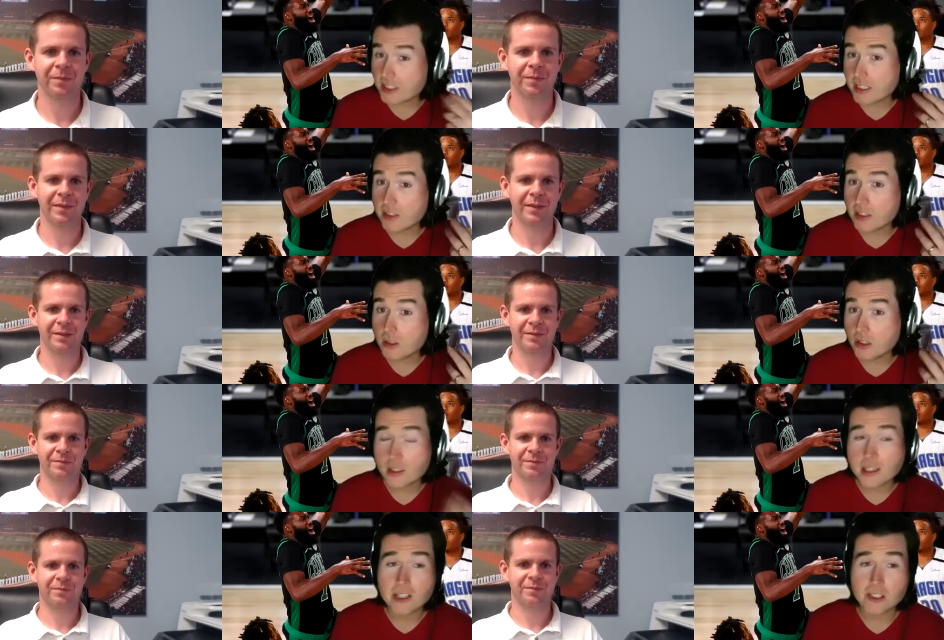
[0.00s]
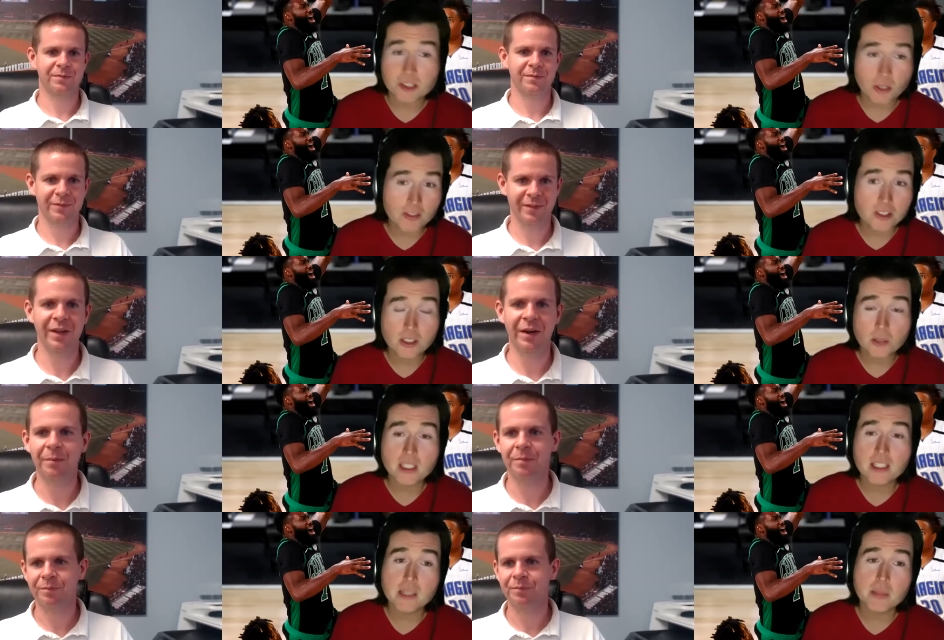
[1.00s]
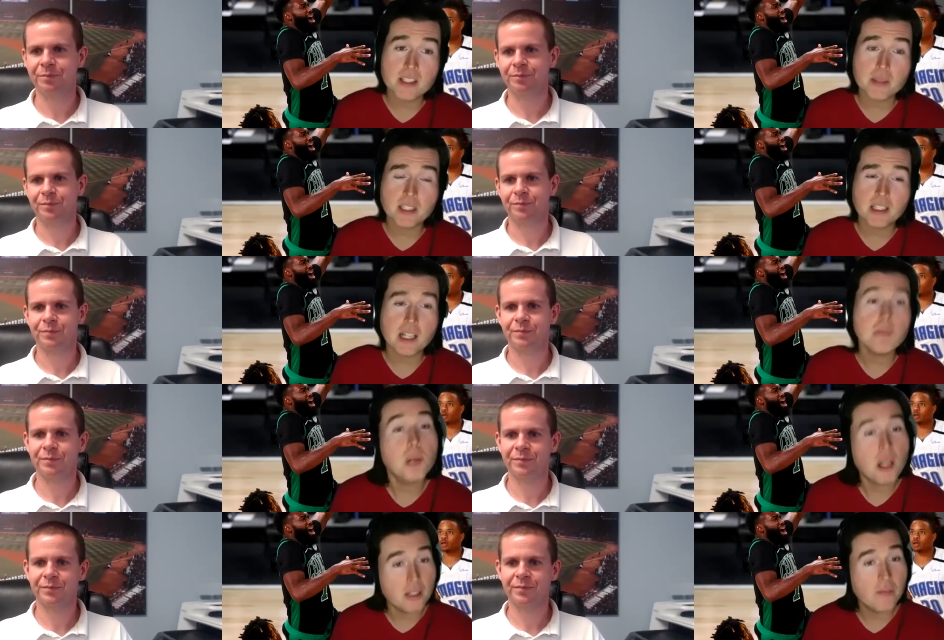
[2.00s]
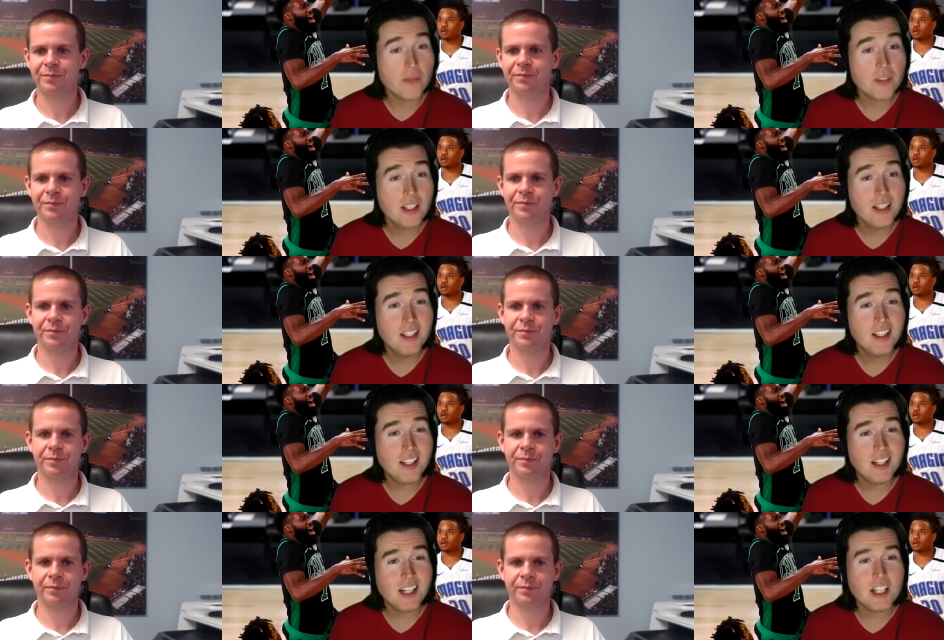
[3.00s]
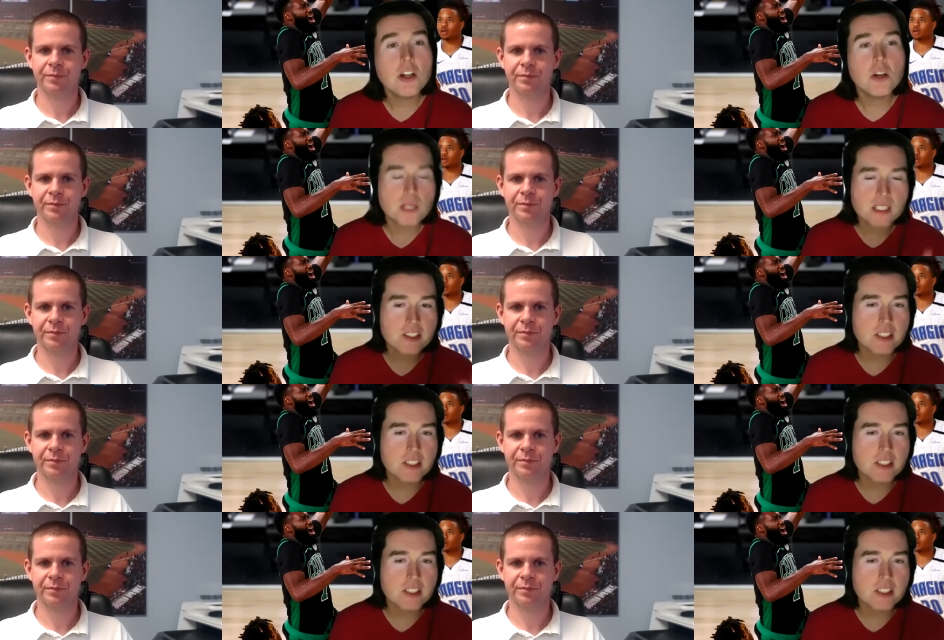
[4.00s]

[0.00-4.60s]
Speaker 1: have a little long hair, so obviously I'll be that hippy dippy guy. But uh, no, but it's